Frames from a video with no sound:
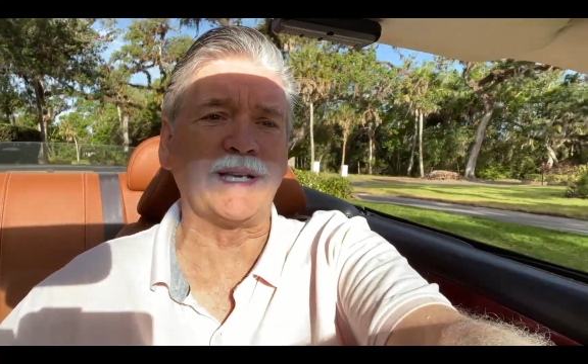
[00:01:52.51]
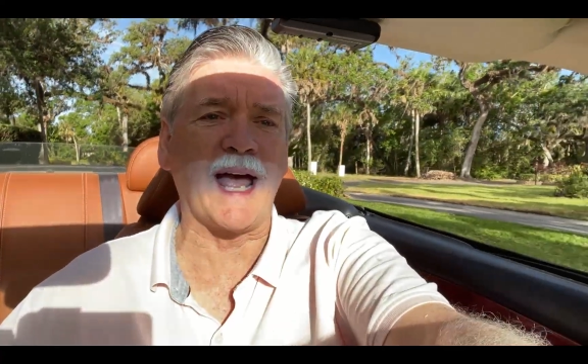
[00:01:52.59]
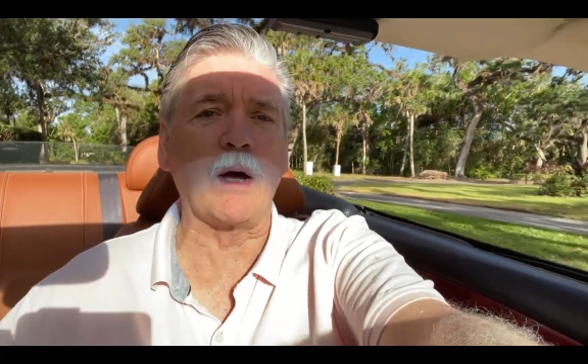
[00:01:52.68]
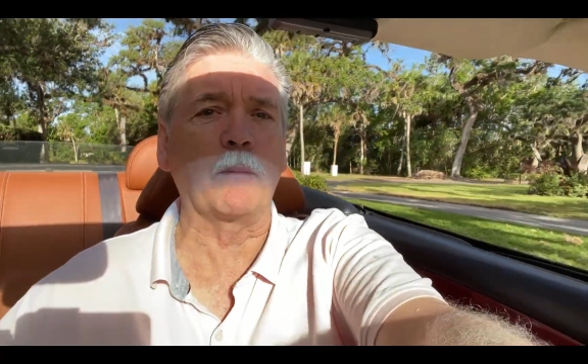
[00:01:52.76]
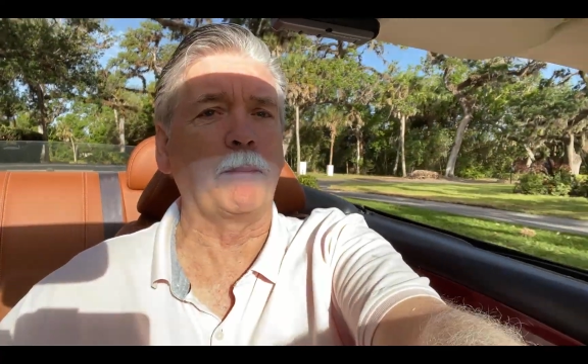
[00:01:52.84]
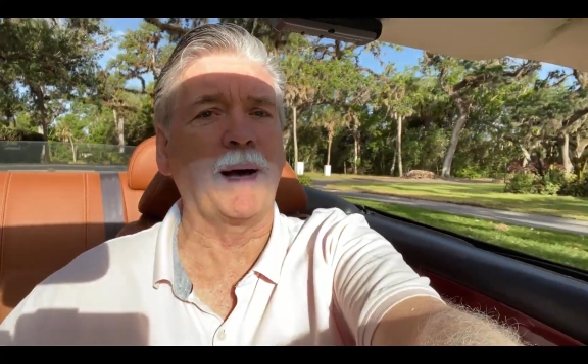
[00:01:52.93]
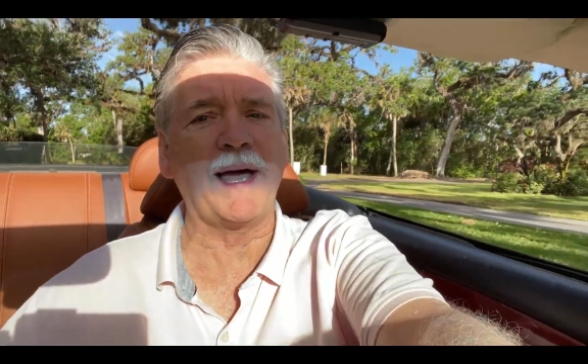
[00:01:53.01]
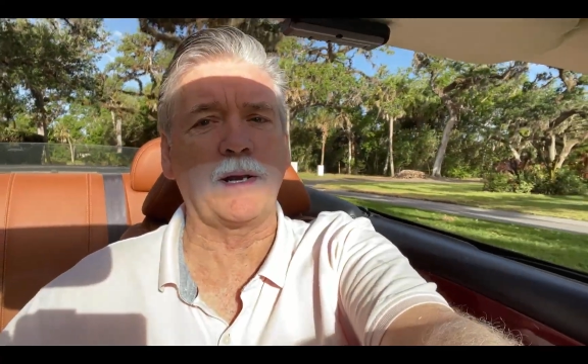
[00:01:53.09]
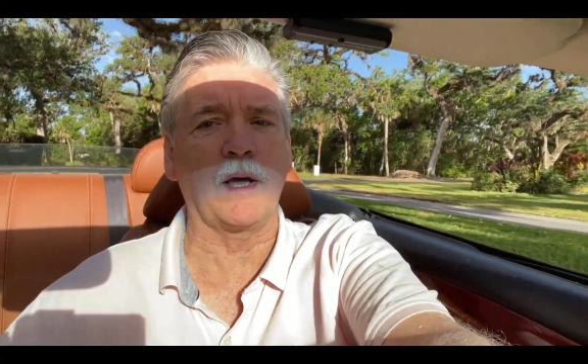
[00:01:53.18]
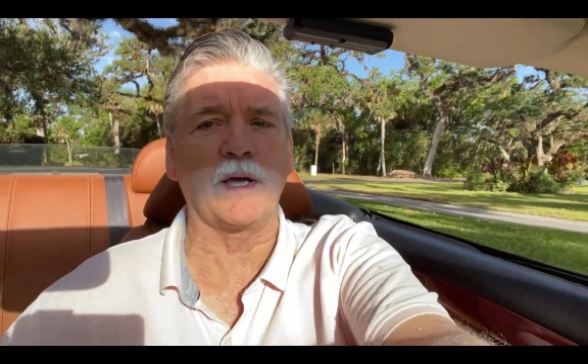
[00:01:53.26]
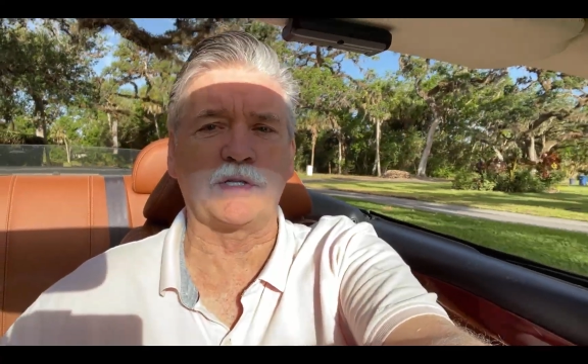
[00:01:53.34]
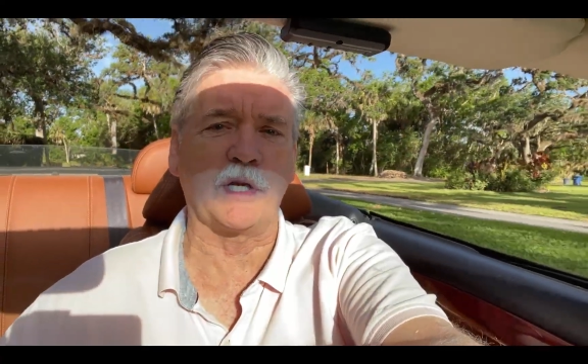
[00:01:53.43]
town
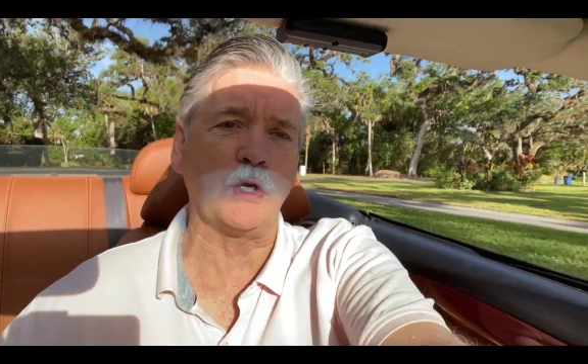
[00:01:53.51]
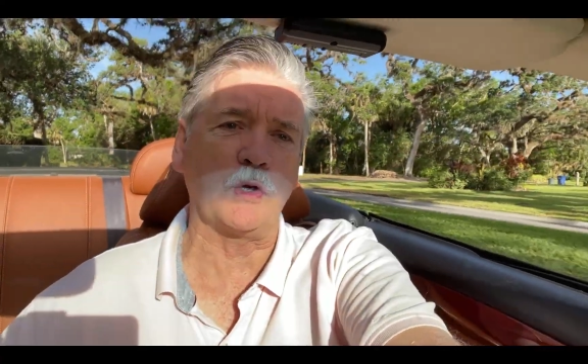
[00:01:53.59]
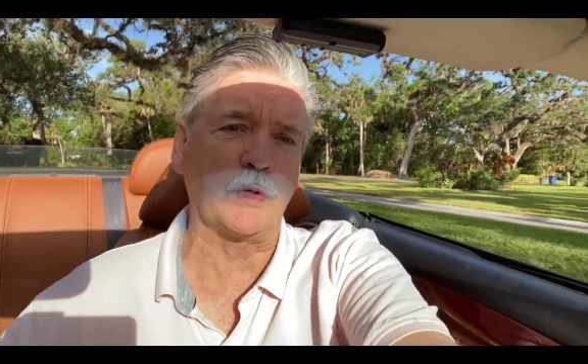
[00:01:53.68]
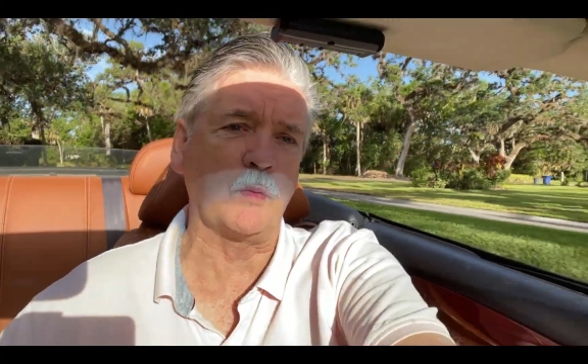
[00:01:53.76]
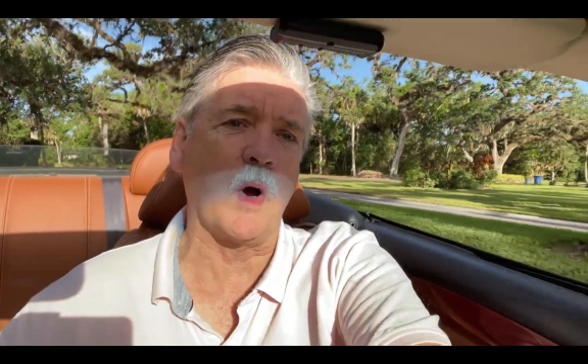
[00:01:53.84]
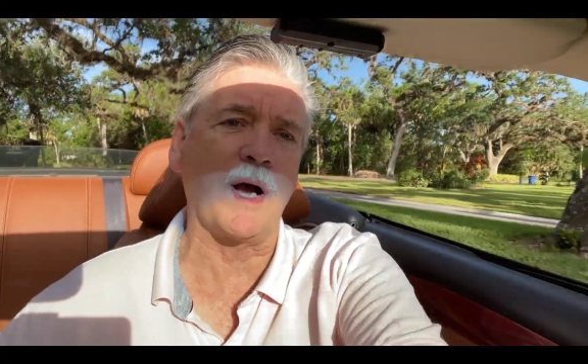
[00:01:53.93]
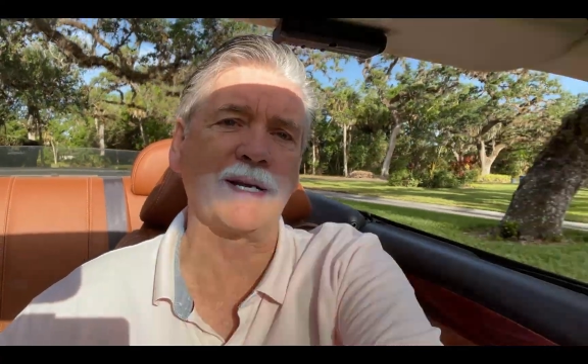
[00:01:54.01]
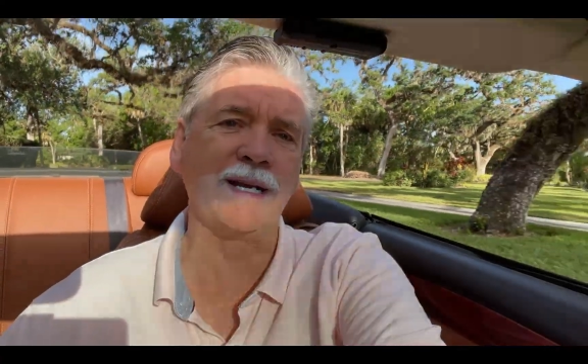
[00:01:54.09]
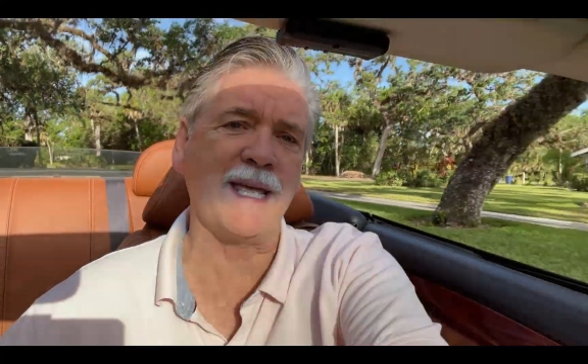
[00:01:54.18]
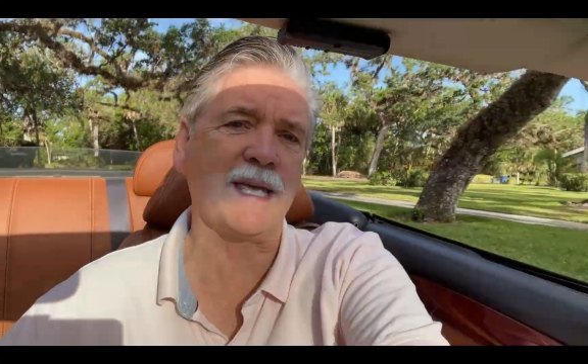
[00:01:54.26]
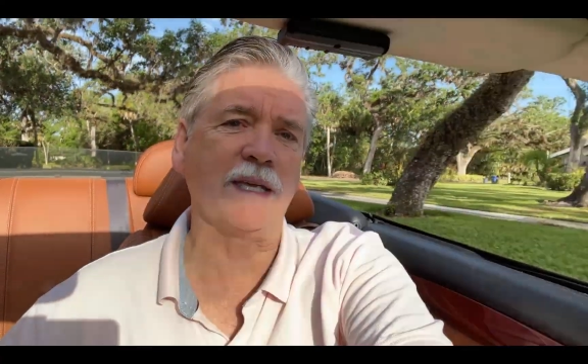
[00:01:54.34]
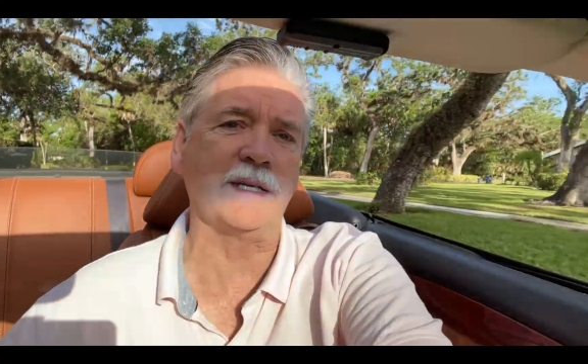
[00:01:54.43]
bylaws that you can walk
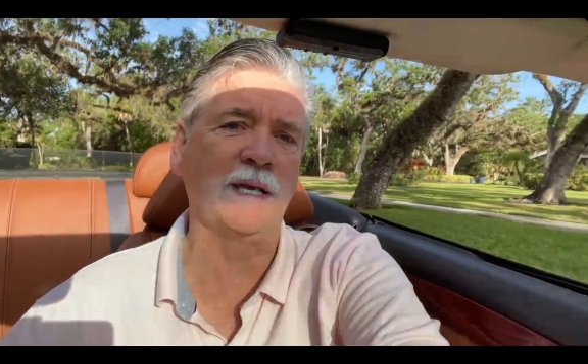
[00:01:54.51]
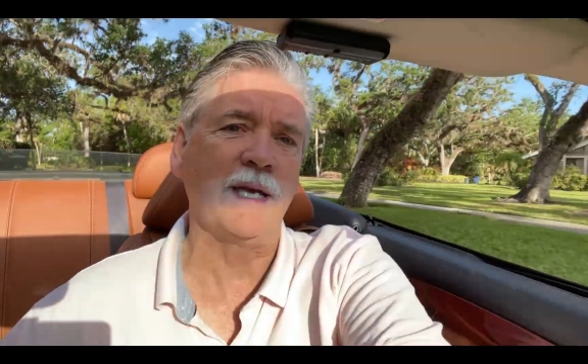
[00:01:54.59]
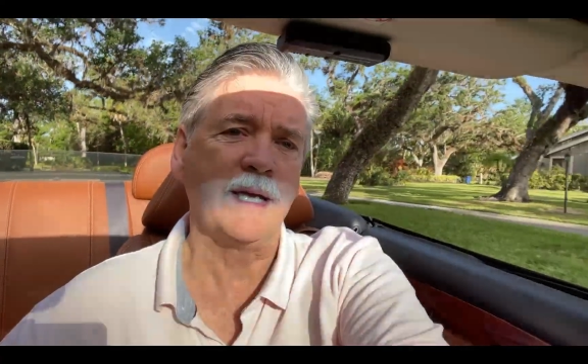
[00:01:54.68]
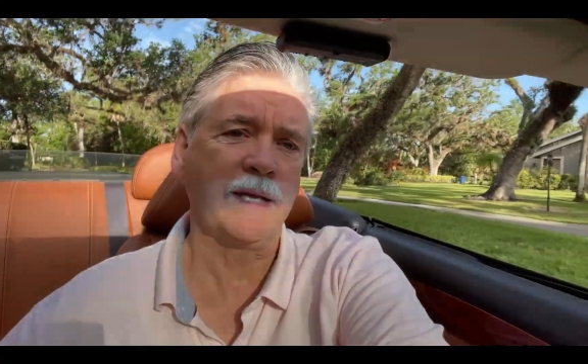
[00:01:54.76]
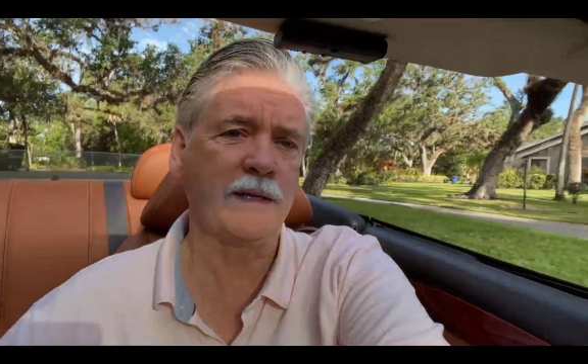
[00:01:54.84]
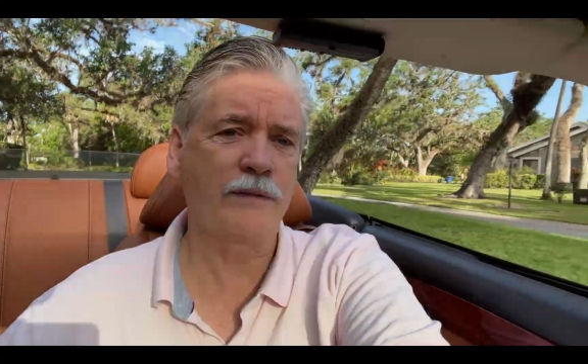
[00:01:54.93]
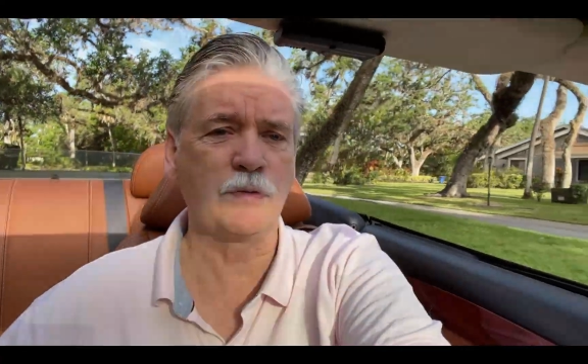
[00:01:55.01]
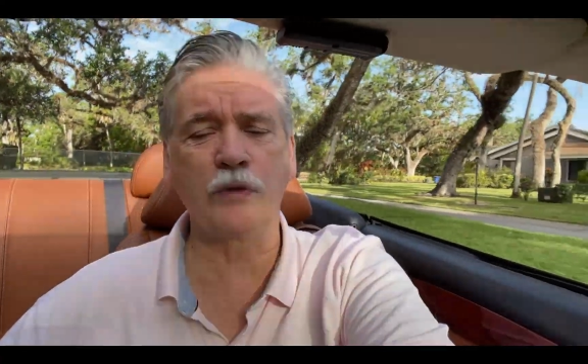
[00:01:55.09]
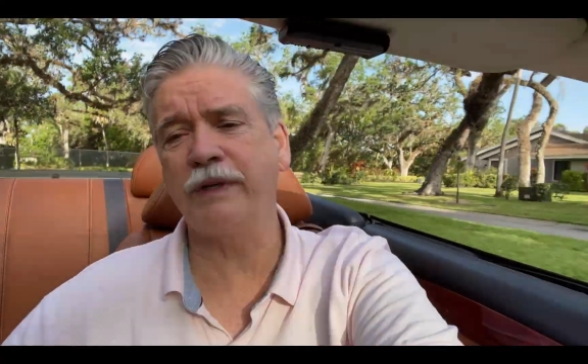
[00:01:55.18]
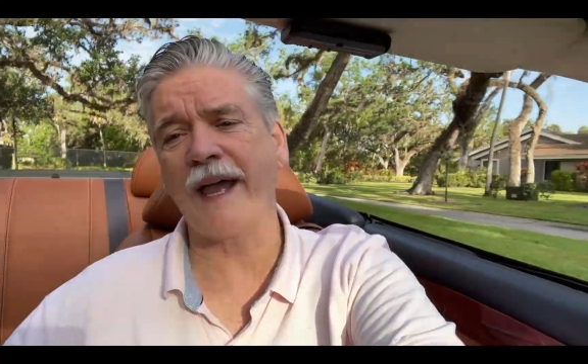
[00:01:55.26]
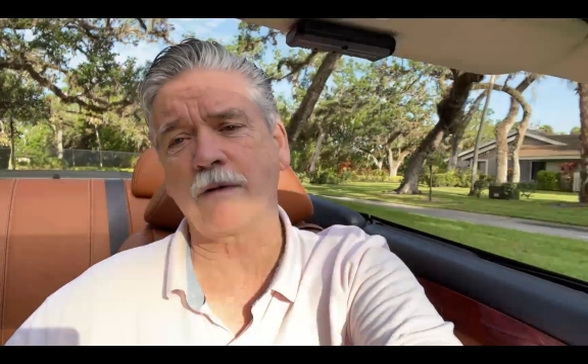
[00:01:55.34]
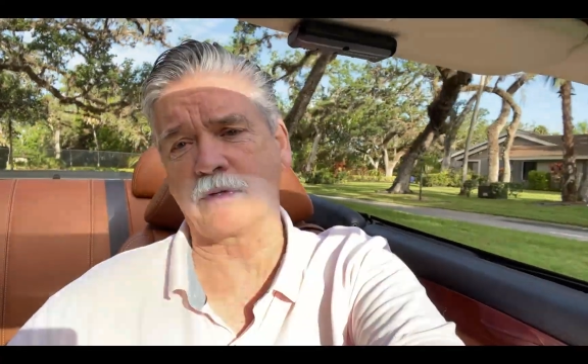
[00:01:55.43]
naked through
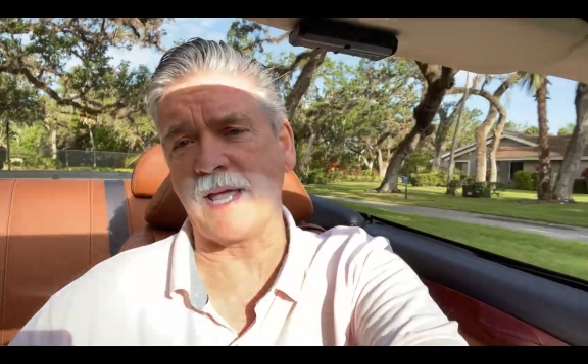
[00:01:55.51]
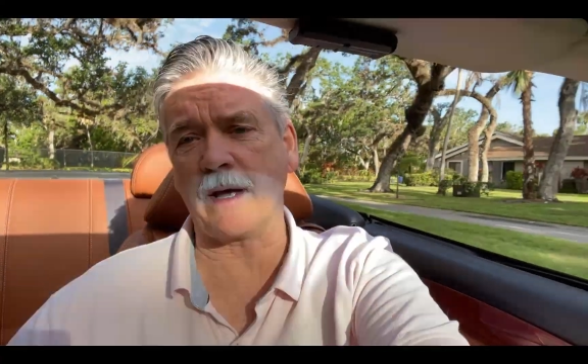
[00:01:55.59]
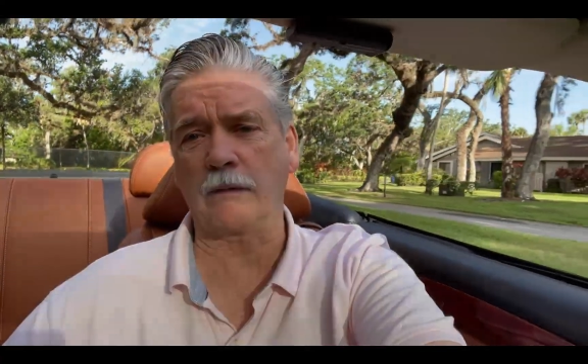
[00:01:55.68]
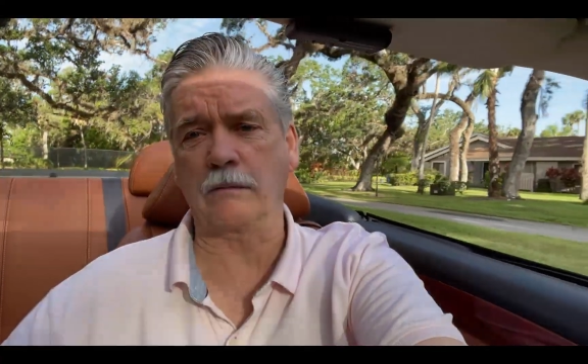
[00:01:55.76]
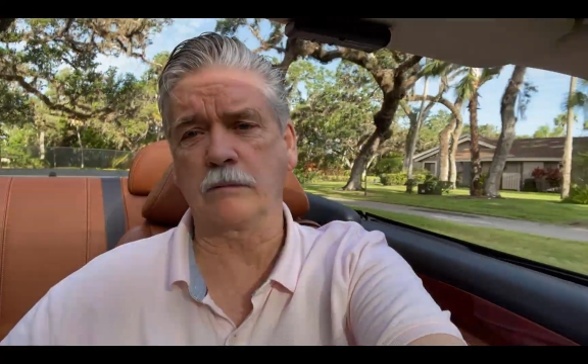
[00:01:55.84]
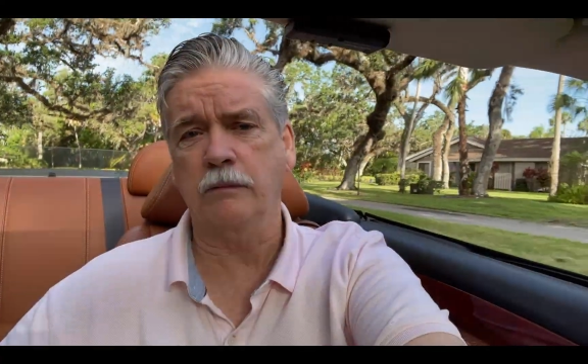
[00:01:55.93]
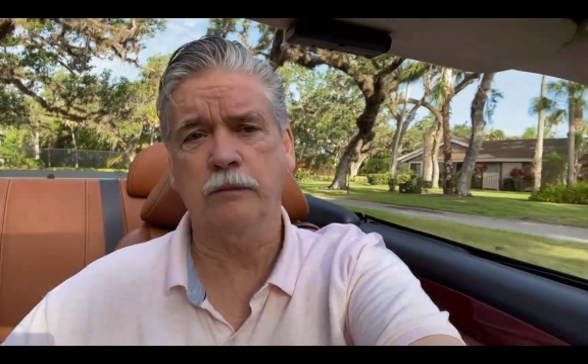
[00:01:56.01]
downtown.